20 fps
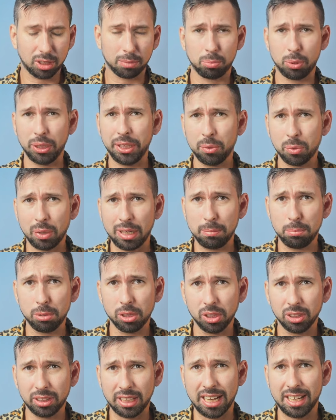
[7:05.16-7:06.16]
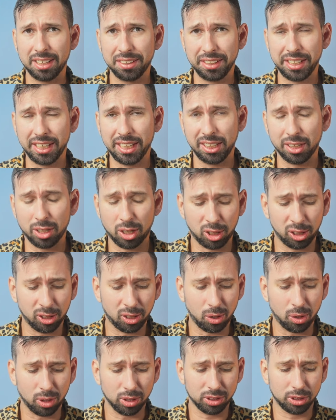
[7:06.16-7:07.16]
are pretty well built and they are
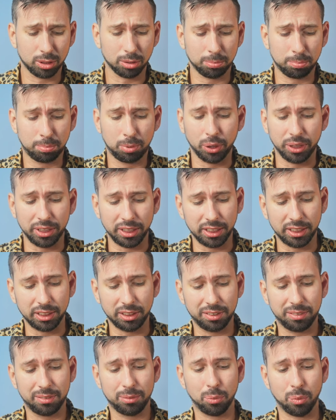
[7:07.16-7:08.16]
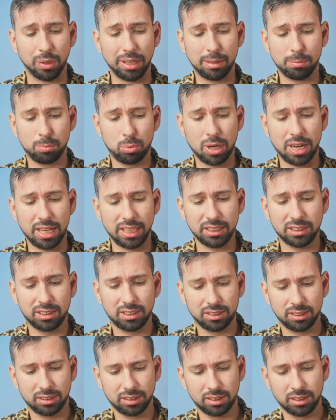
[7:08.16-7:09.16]
also pretty well
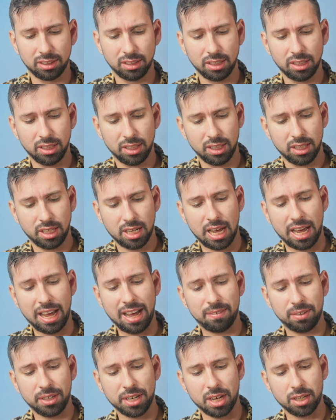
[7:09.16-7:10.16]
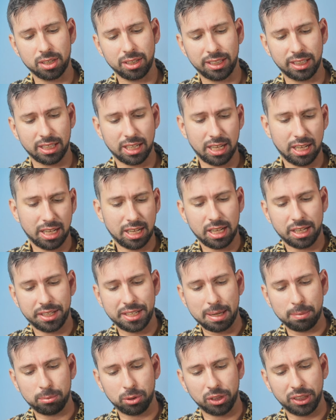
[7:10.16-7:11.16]
priced. I have another
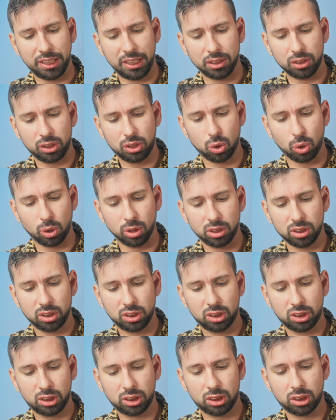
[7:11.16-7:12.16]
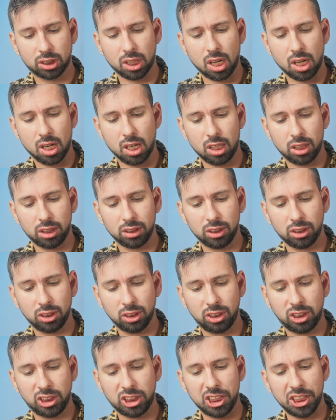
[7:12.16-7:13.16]
adapter here called
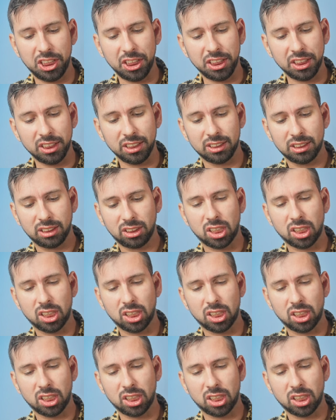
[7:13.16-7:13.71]
zhongyi,